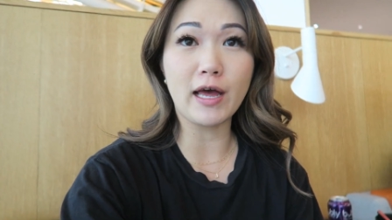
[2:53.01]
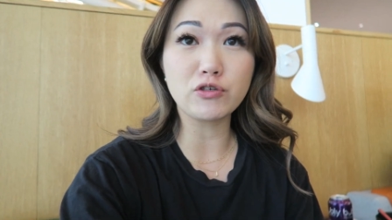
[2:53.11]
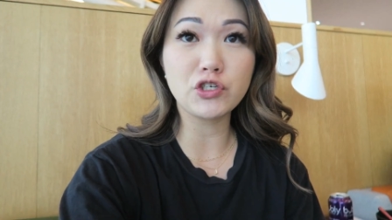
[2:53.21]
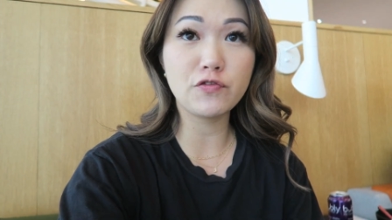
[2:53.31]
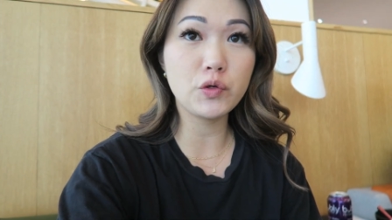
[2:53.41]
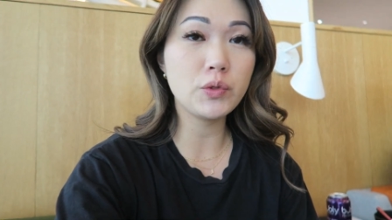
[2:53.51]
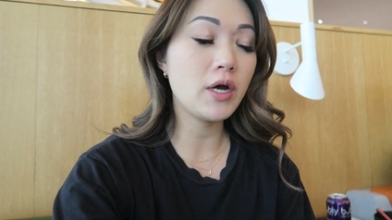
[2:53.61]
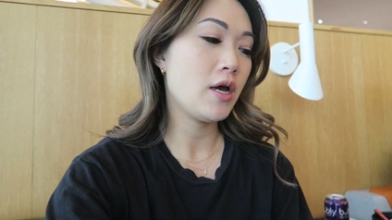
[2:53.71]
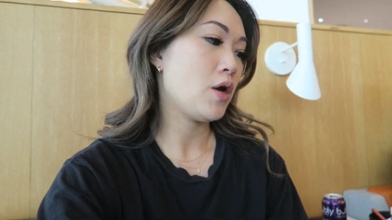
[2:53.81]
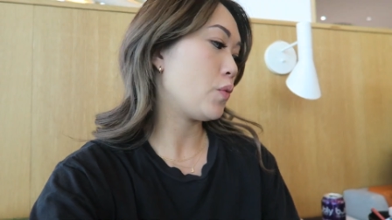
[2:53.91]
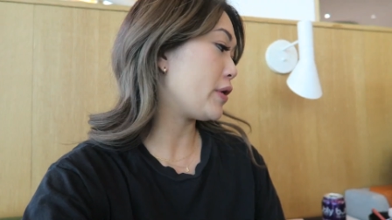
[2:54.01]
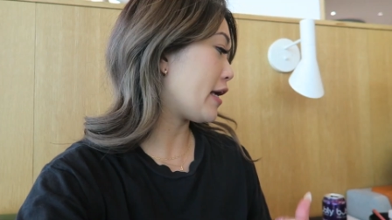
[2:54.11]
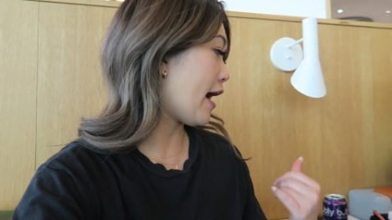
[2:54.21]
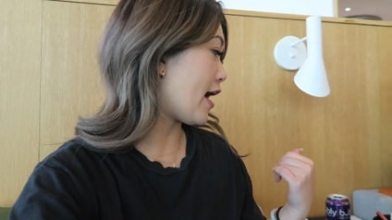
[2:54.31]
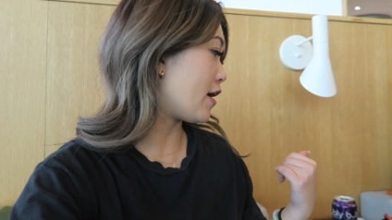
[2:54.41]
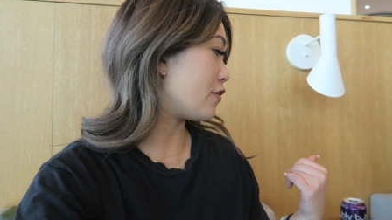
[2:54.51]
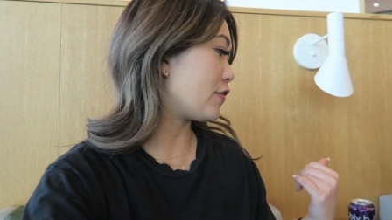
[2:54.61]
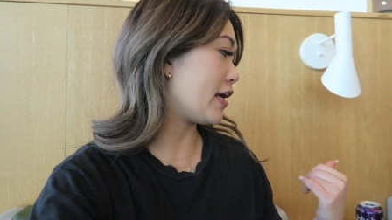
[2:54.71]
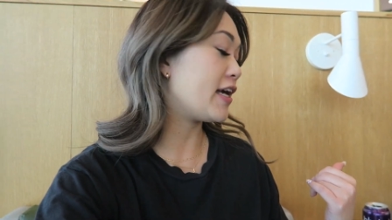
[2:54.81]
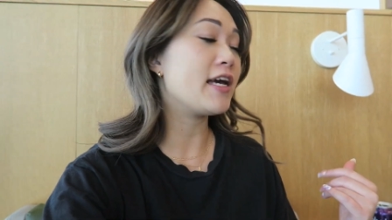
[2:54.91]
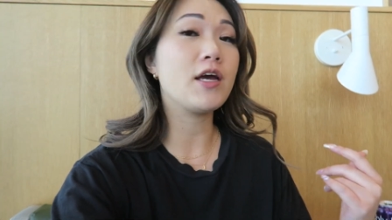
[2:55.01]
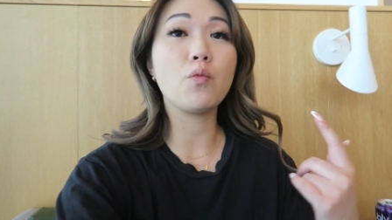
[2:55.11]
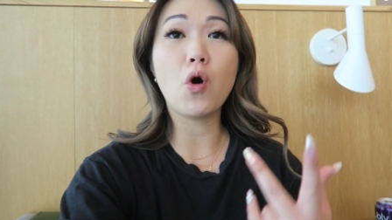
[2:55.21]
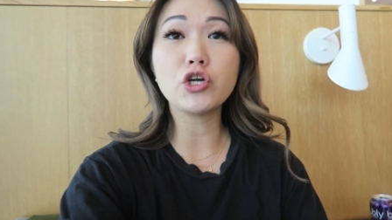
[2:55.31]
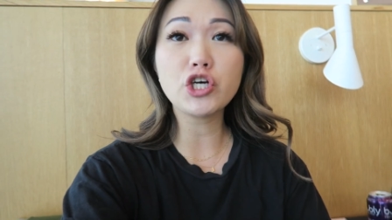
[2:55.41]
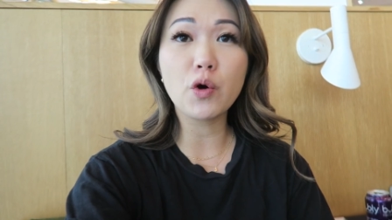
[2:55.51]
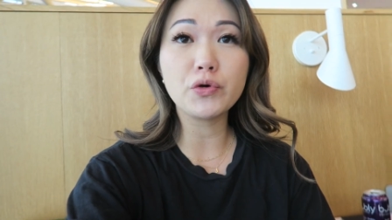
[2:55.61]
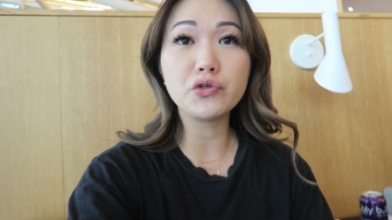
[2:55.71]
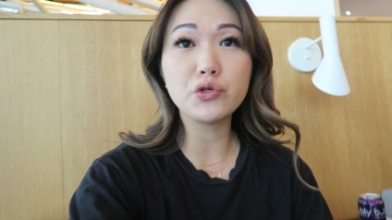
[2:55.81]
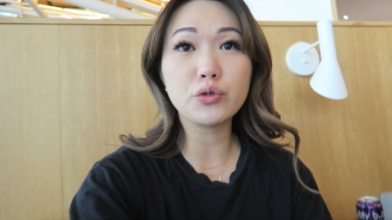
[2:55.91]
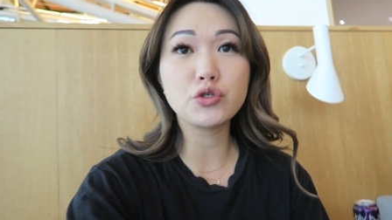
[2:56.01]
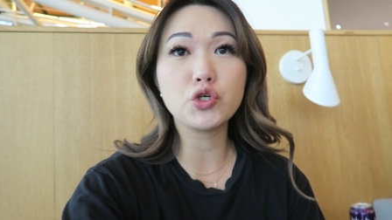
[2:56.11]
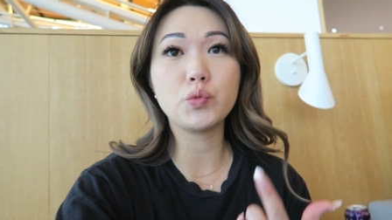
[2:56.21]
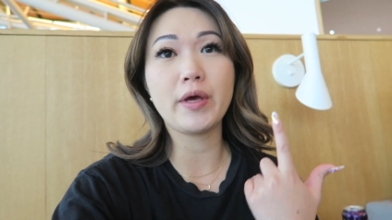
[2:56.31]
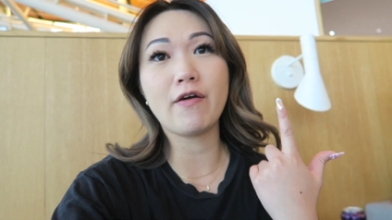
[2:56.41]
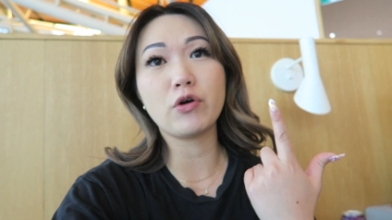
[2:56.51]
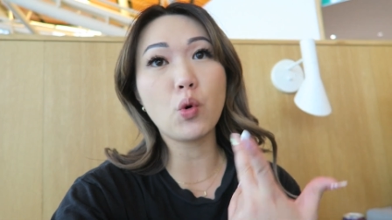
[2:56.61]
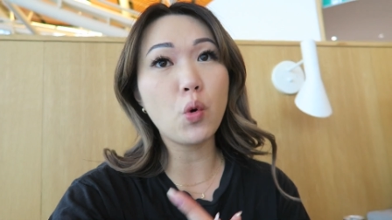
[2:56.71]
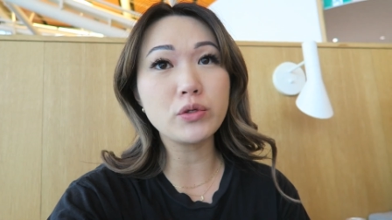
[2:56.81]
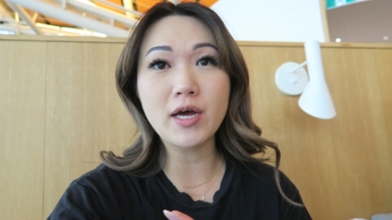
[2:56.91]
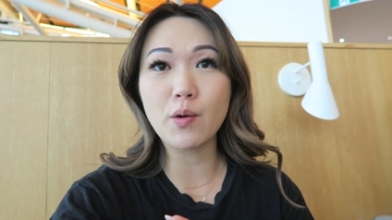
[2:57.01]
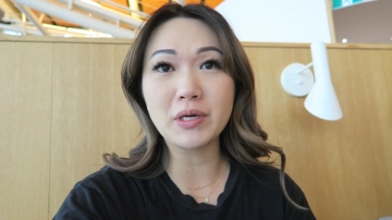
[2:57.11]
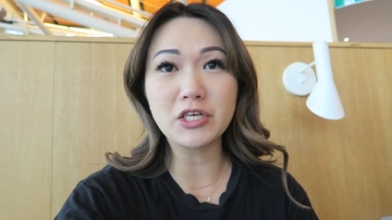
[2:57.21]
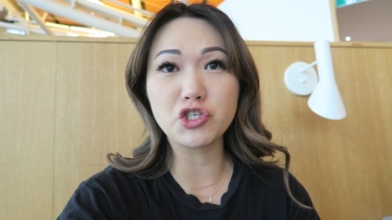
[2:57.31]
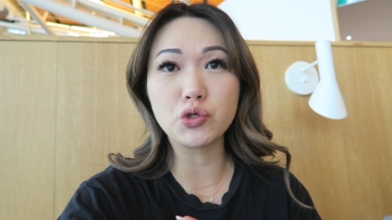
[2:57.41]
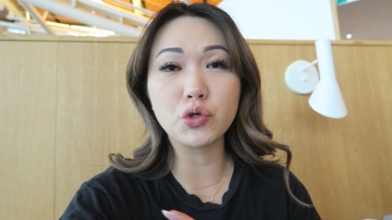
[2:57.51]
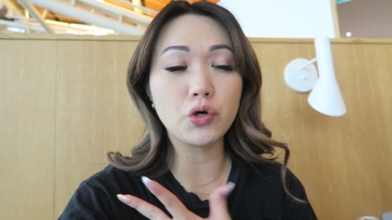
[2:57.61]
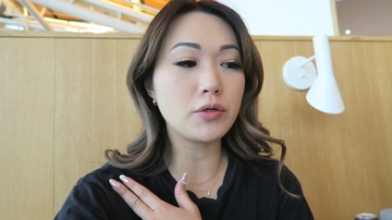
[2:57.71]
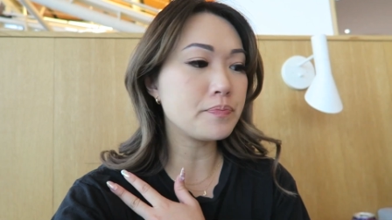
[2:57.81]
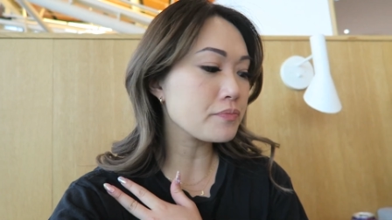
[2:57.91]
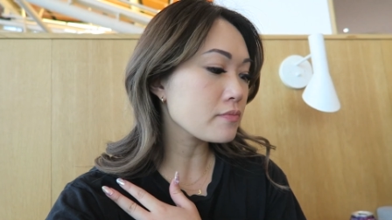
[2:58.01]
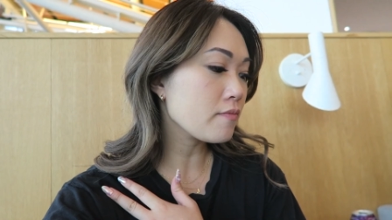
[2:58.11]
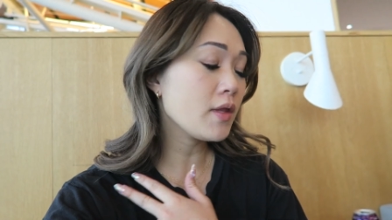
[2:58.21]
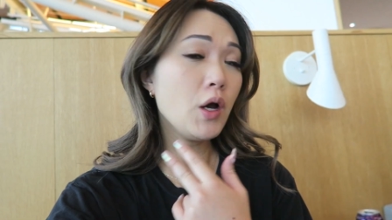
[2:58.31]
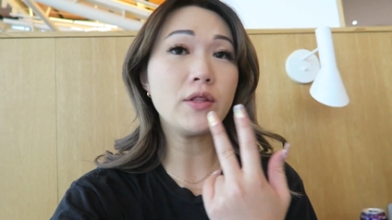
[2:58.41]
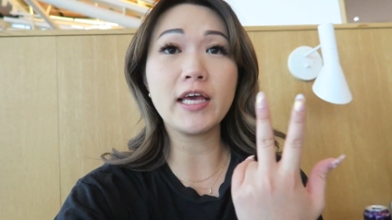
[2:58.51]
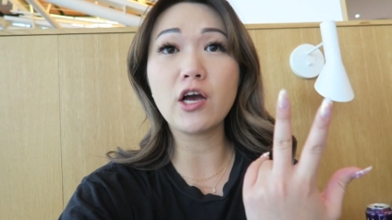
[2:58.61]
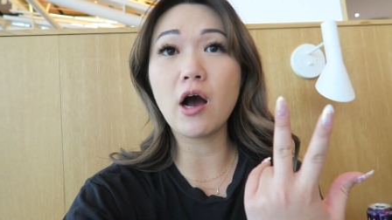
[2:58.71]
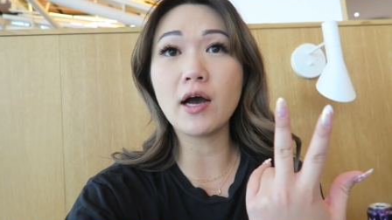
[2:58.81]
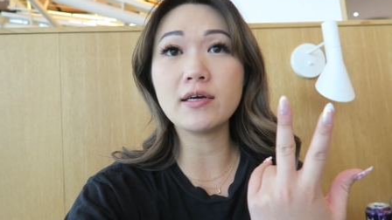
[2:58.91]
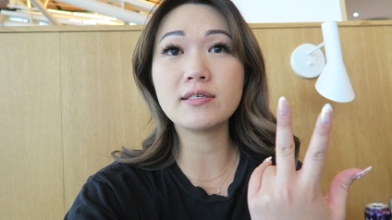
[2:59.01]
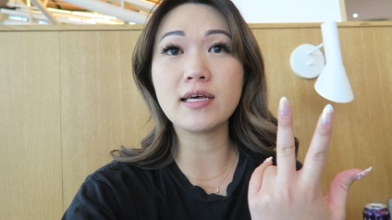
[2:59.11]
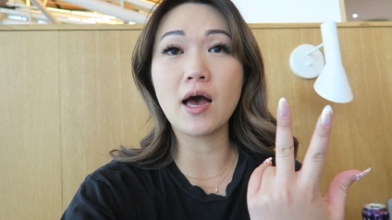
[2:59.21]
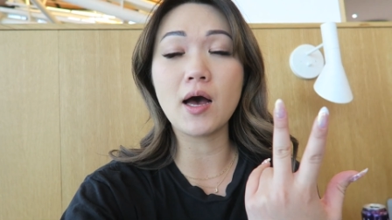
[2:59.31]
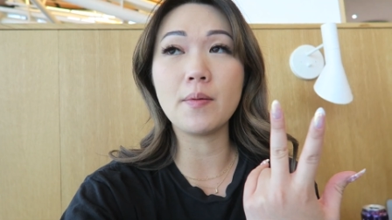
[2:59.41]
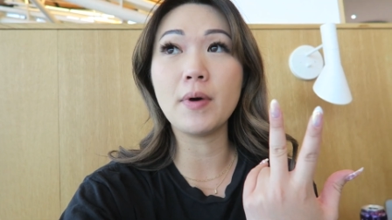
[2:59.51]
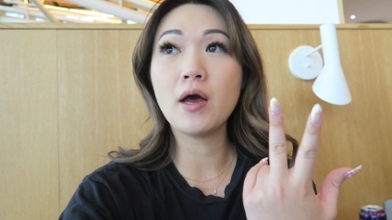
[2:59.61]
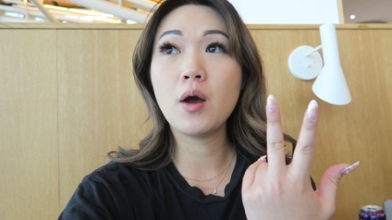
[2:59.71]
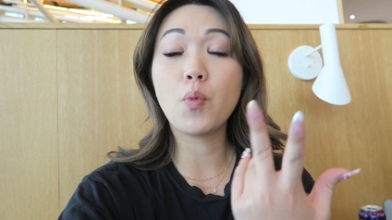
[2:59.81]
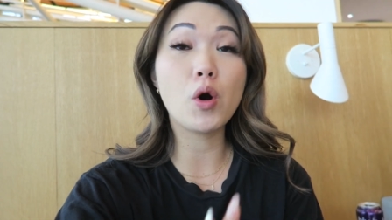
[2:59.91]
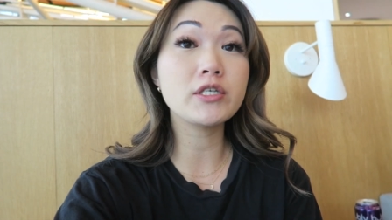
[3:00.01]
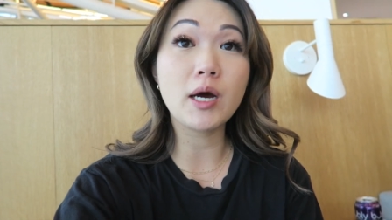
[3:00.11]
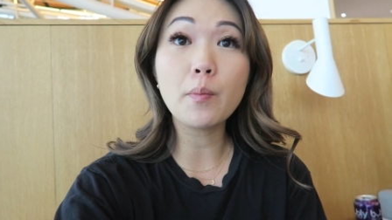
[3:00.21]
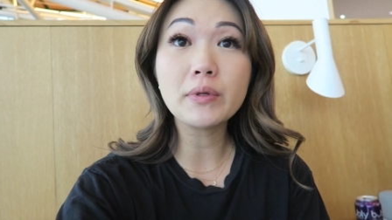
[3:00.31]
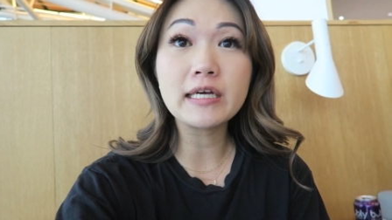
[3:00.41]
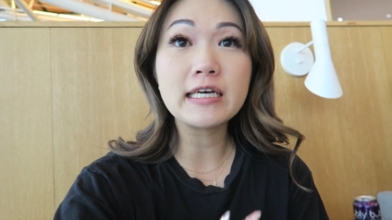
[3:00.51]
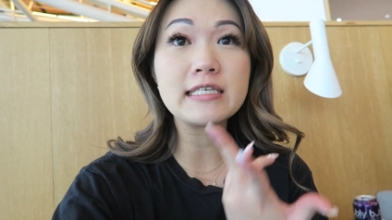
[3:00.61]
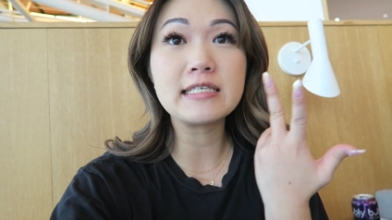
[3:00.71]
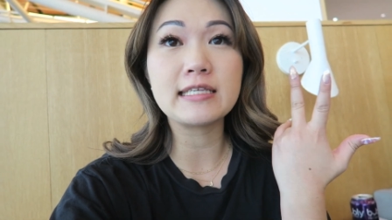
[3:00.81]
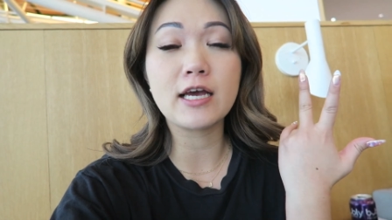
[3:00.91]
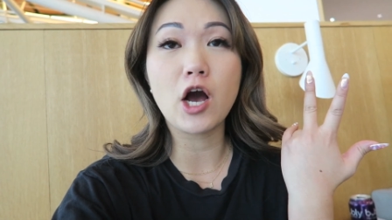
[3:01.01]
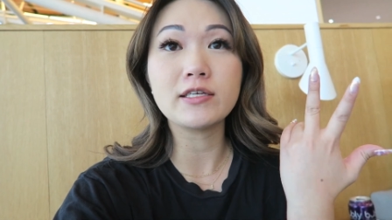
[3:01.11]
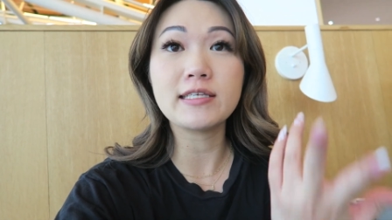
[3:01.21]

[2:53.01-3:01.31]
lounge food. We have a wonton noodle soup, we have a cold Taiwanese noodle, they got some pork dumplings, they got